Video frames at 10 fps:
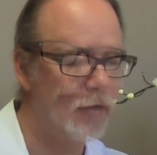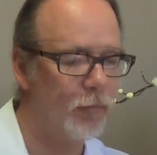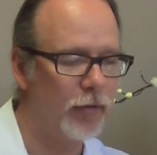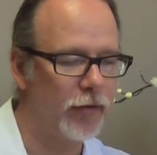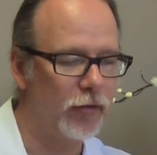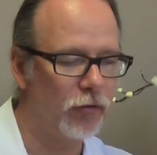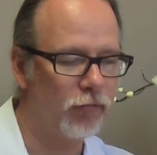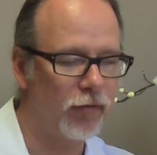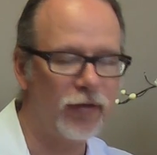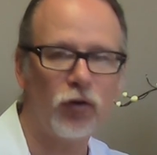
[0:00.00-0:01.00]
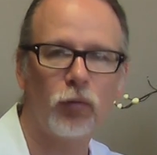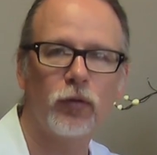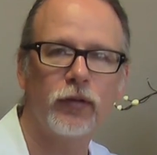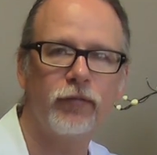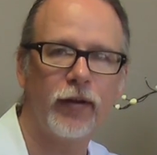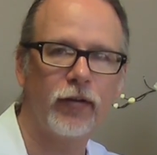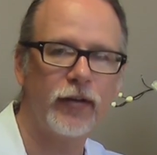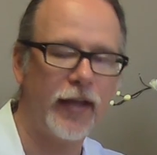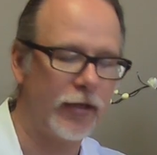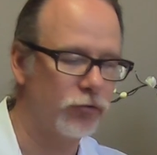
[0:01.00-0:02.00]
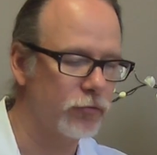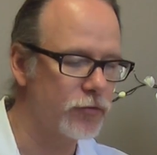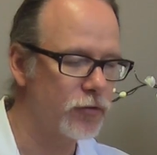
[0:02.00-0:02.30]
but they look very normal and very natural.